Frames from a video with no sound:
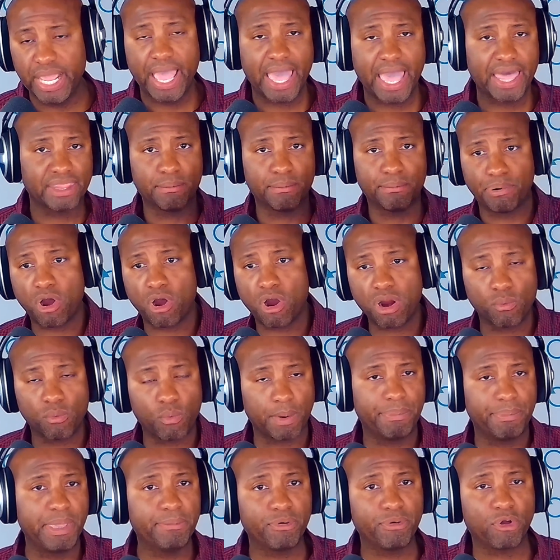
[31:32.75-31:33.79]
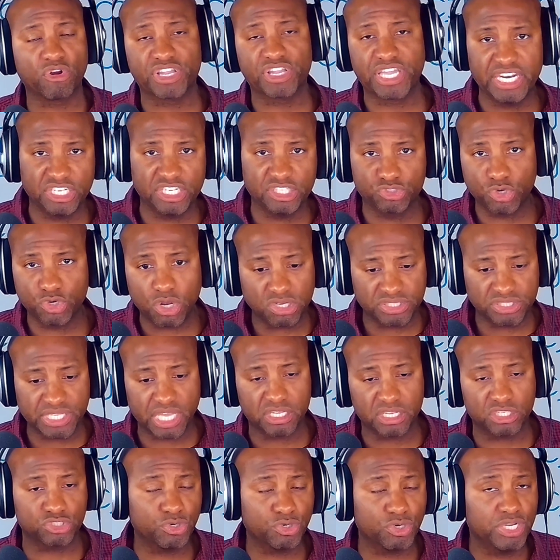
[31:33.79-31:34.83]
and the bar where people are getting drunk down
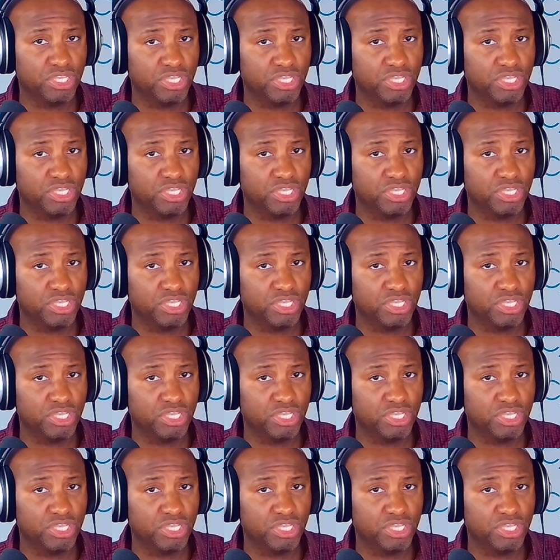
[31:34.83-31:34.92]
the street,